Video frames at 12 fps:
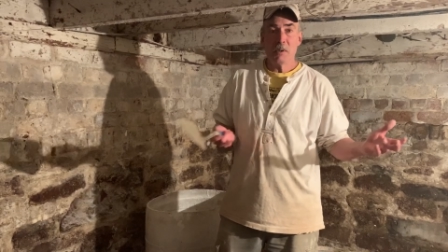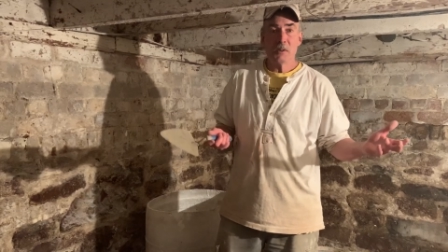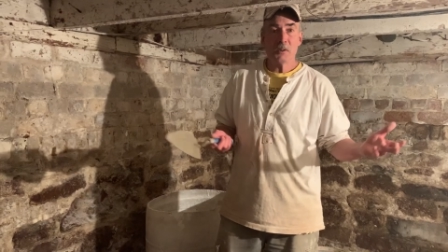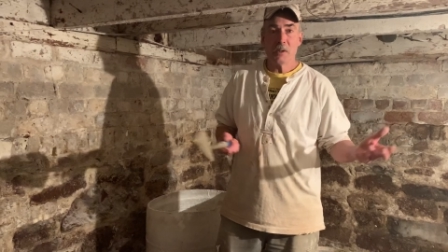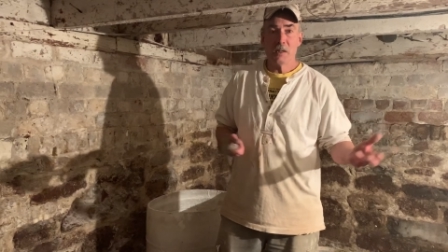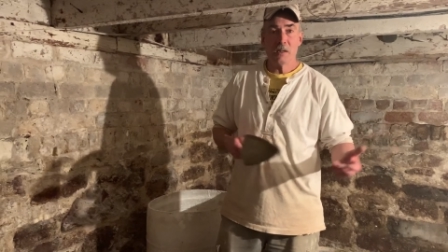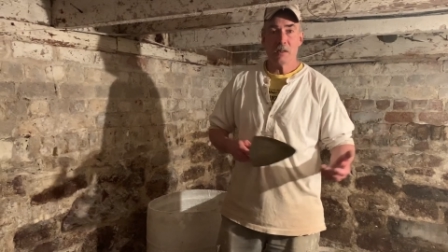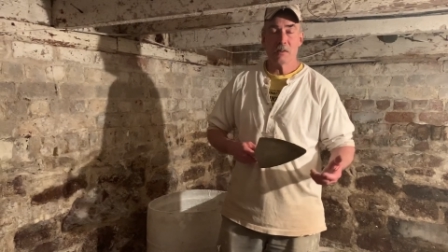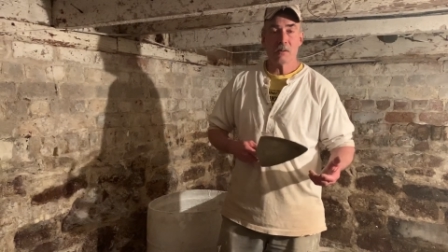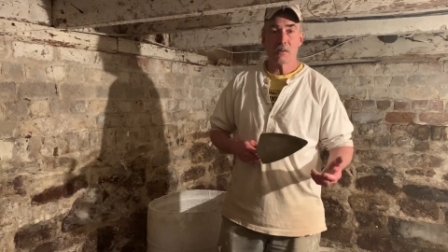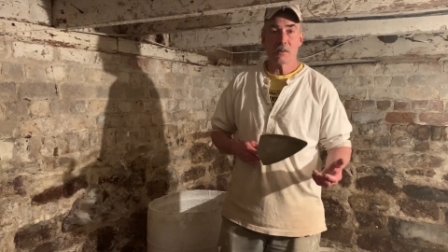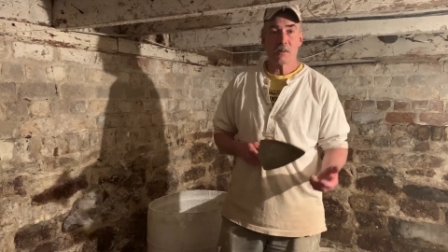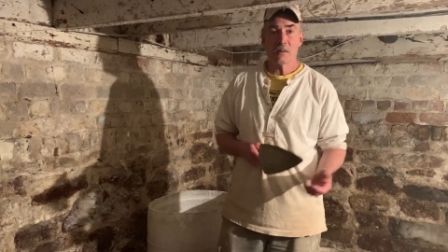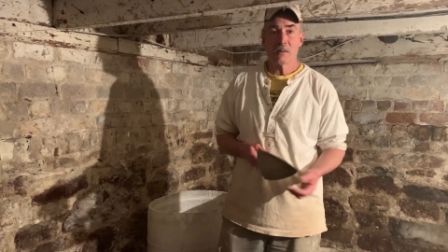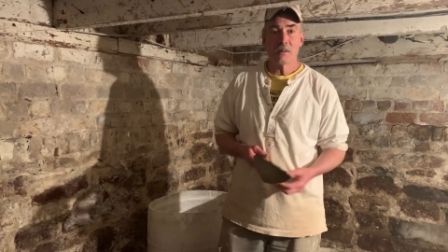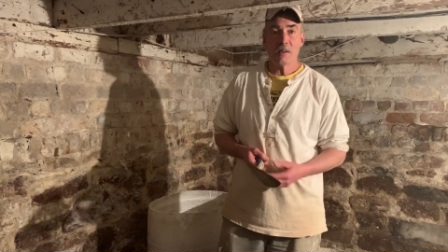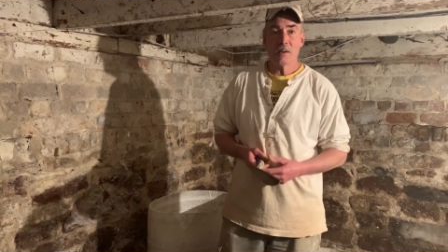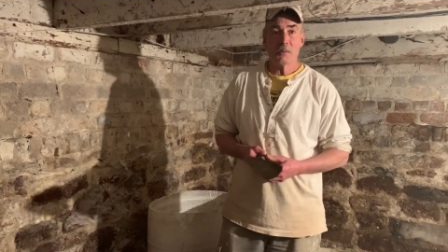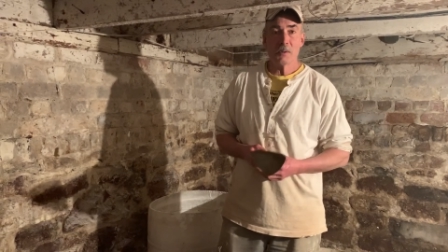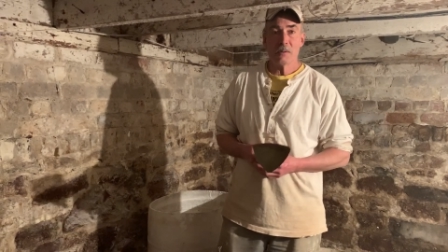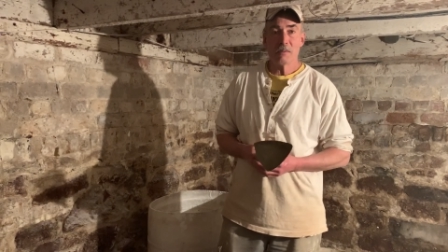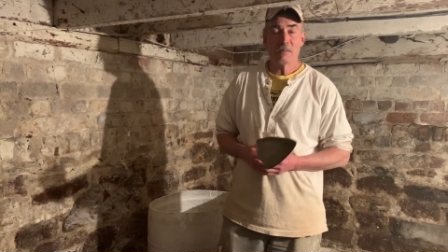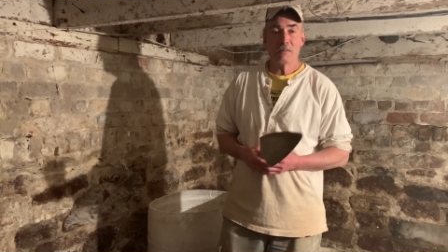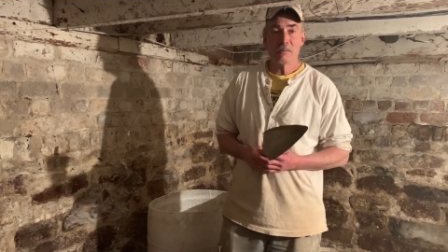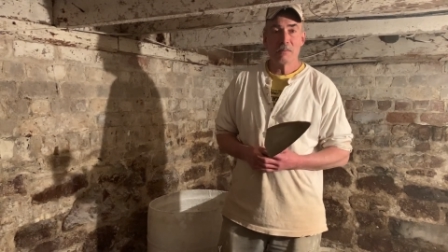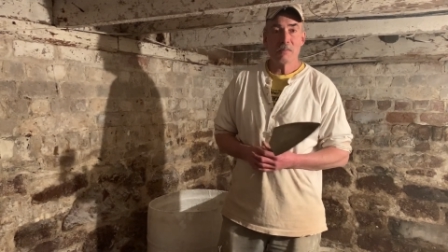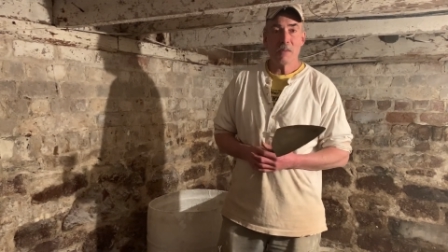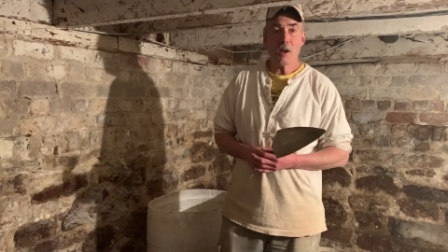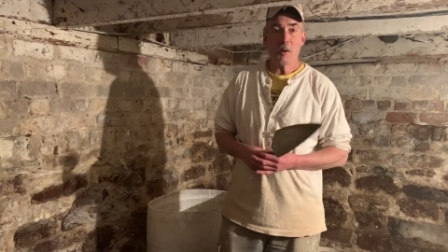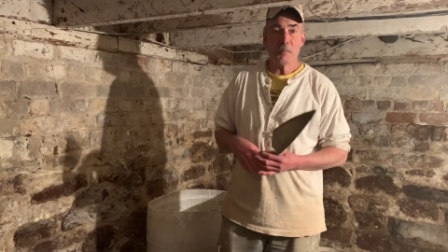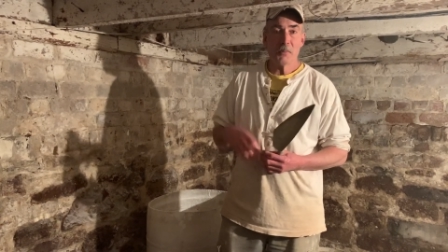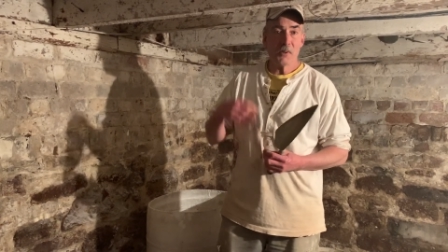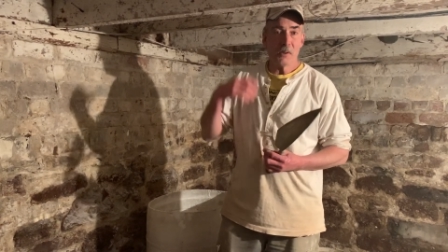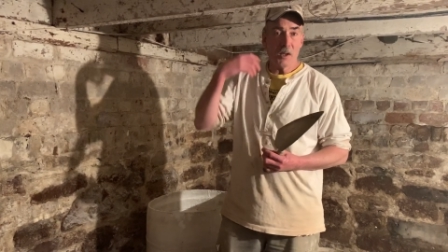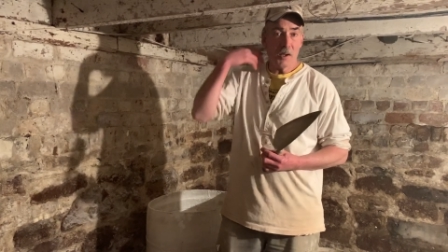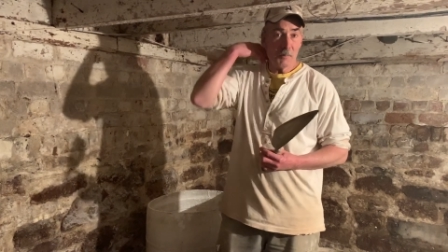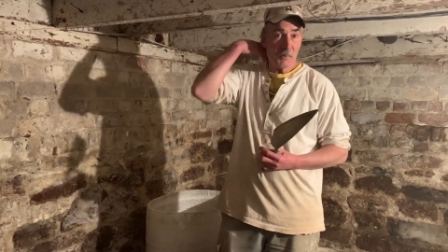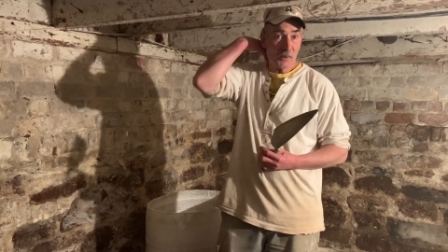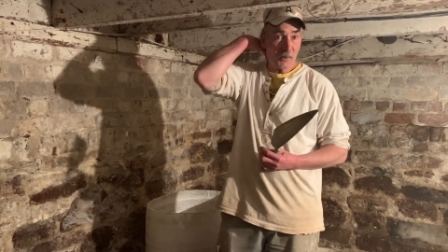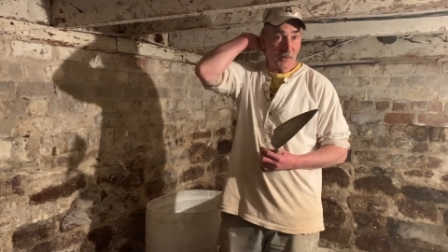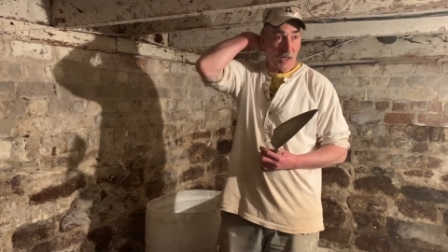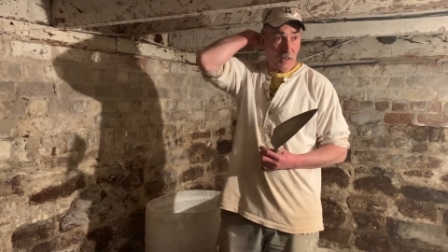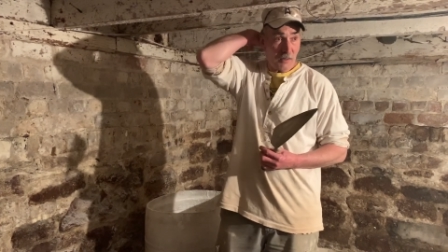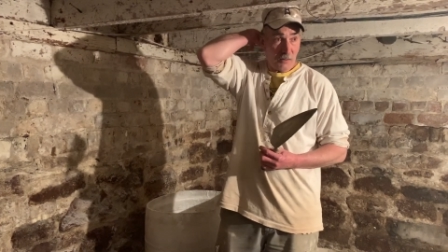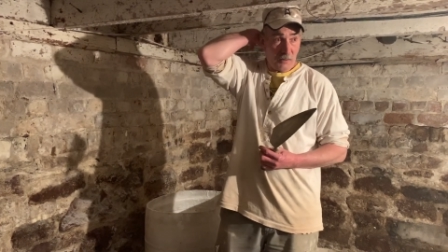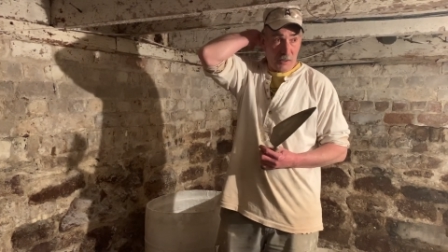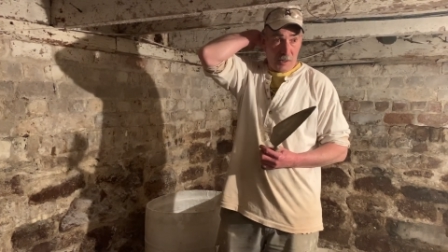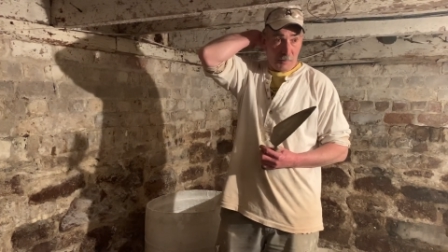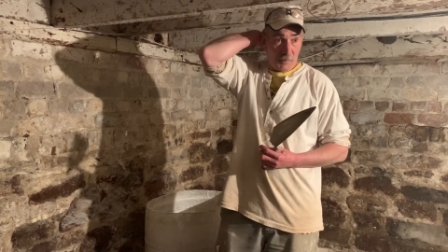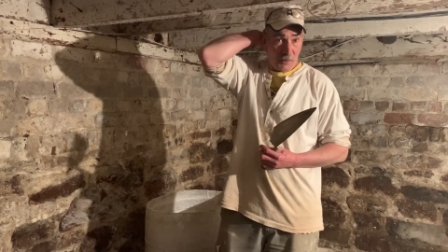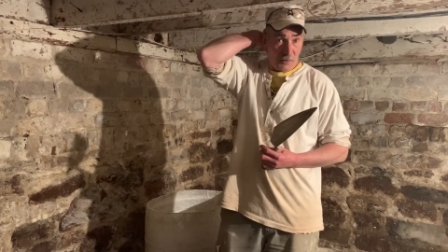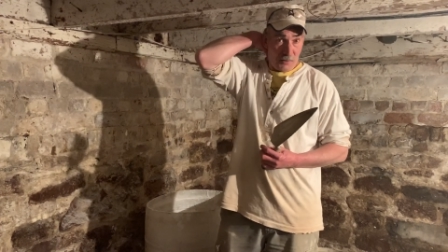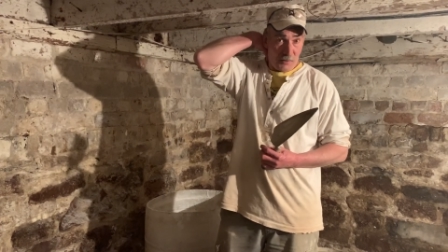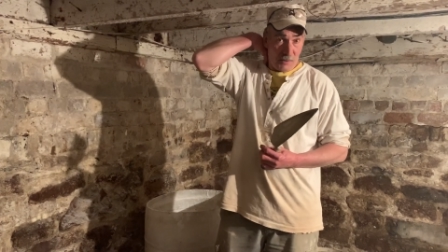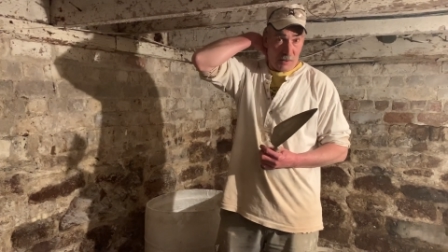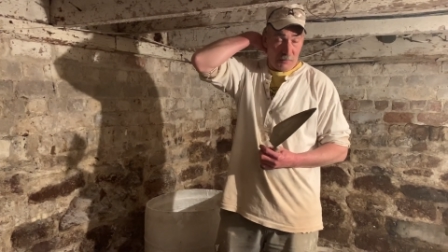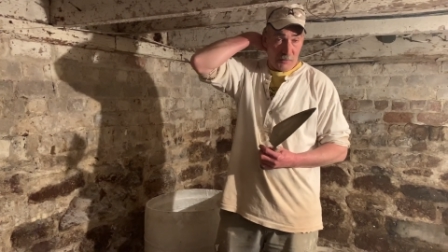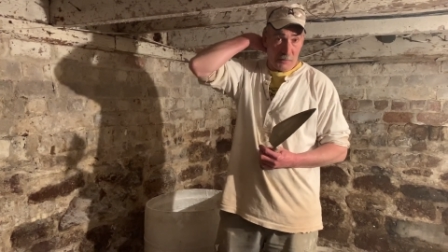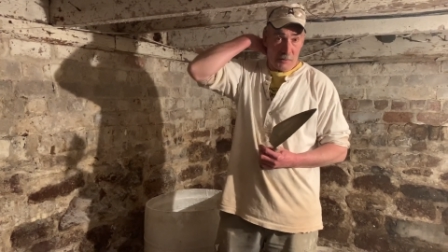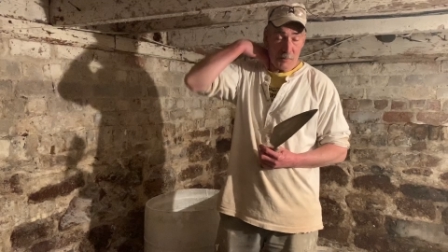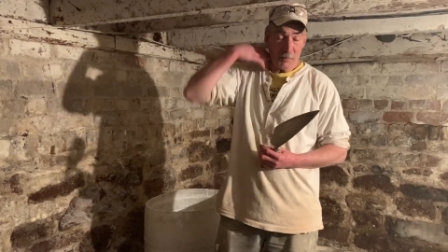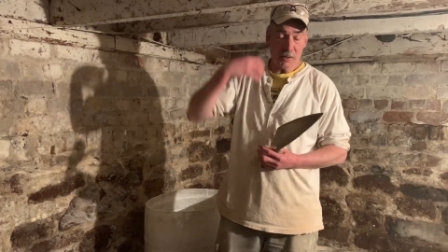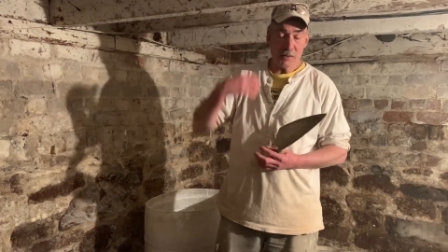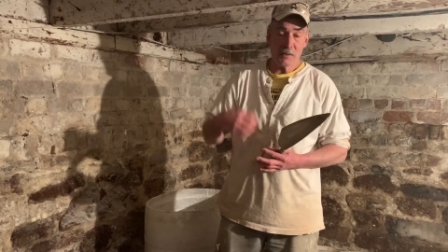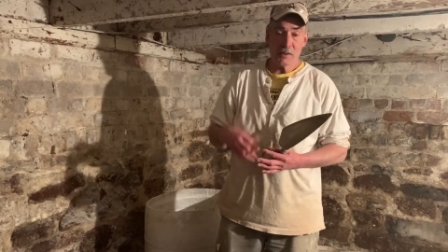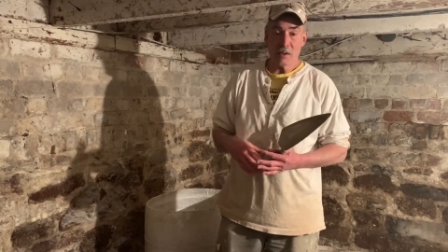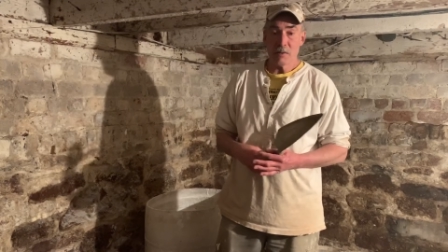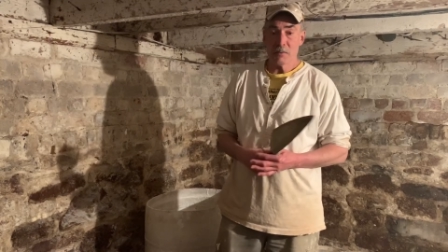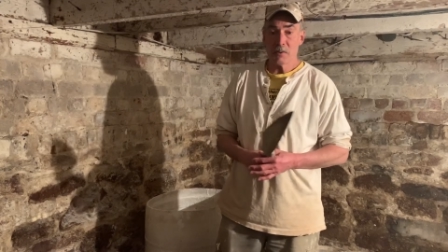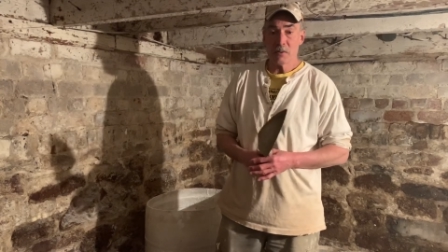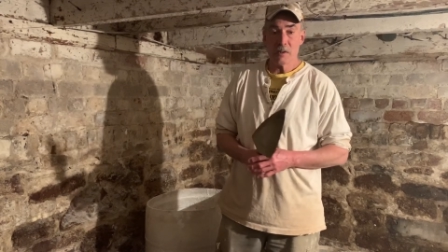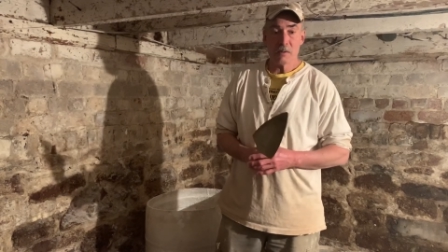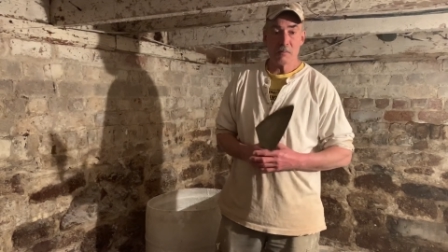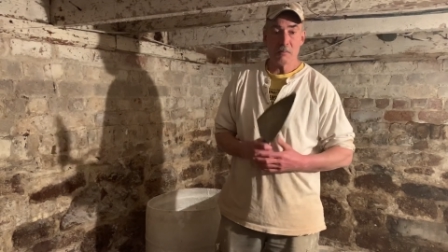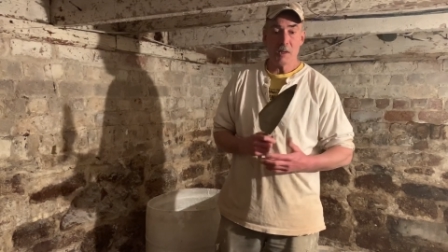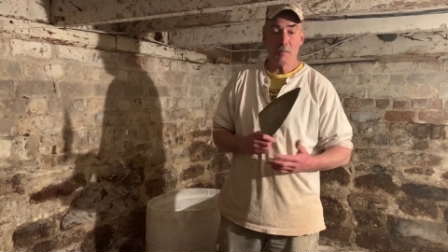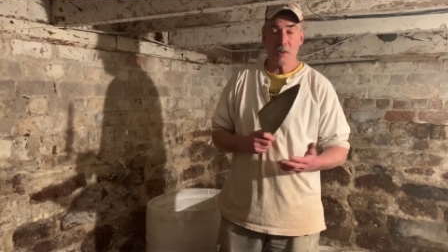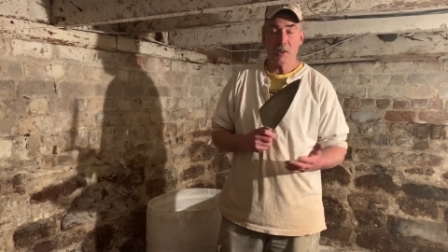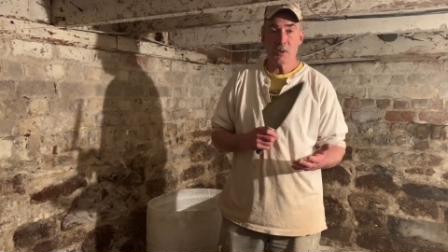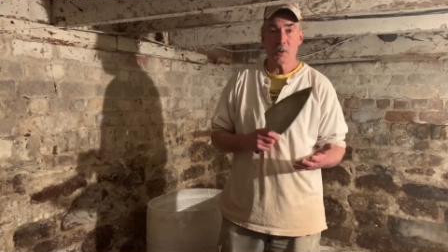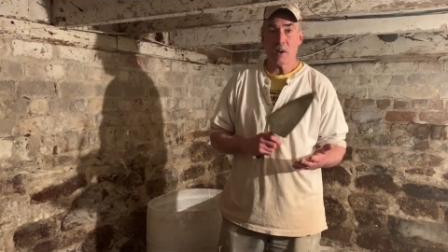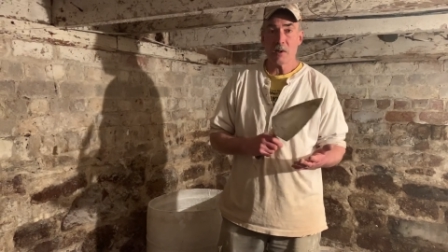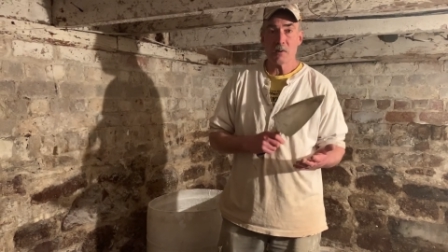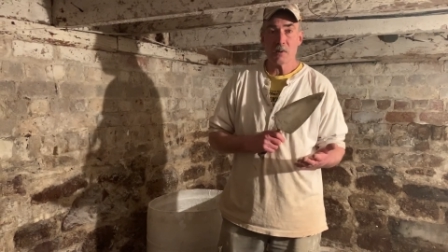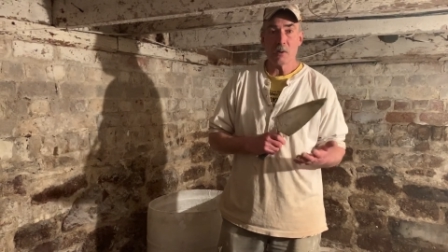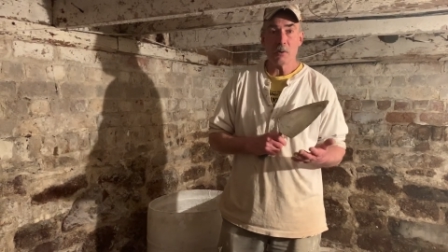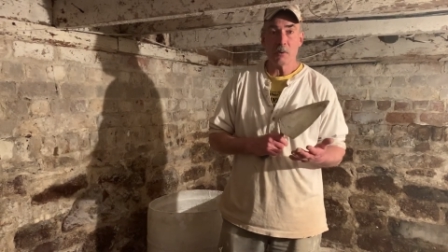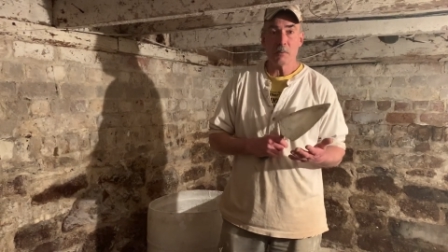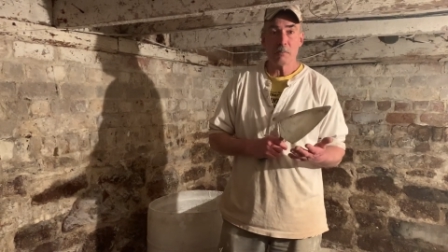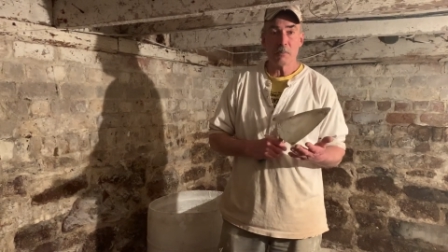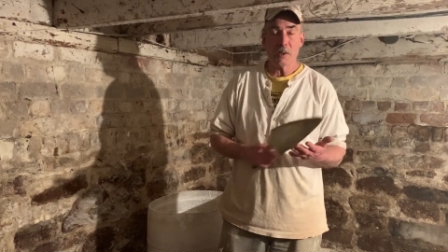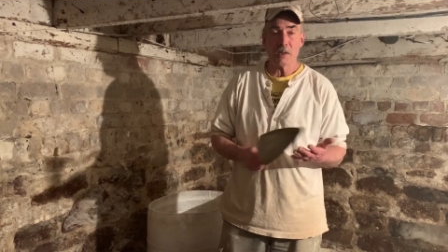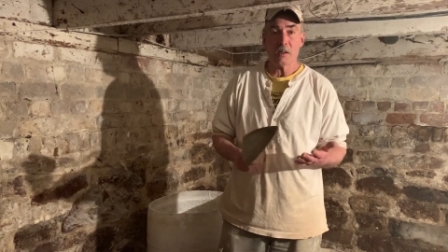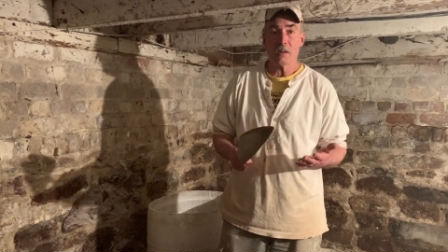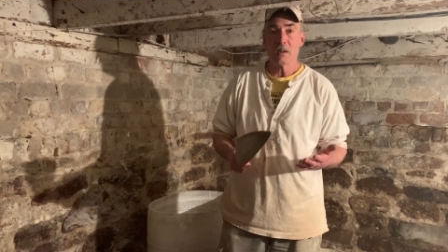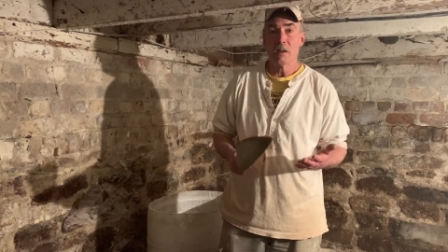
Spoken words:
ingredients that would help the lime to set, because lime doesn't set very well by itself. So they maybe crushed old brick.